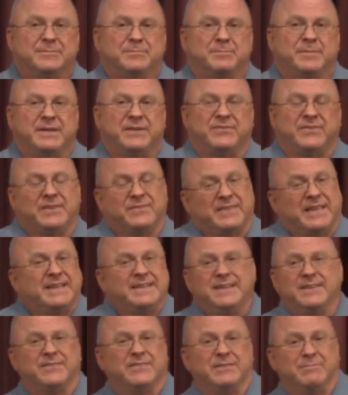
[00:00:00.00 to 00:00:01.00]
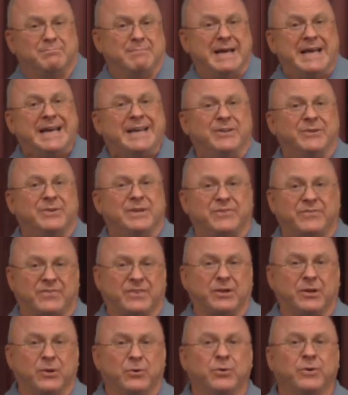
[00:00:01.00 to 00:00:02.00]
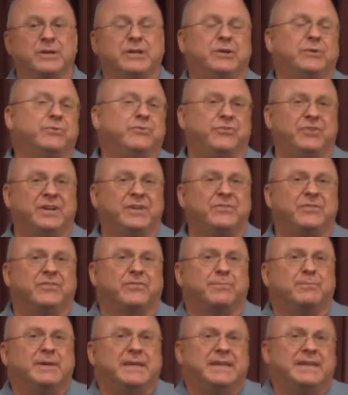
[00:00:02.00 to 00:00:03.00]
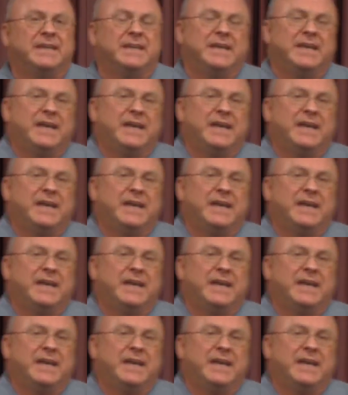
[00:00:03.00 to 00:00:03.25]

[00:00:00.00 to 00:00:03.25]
But he says, that doesn't matter. It's the Lord who judges me.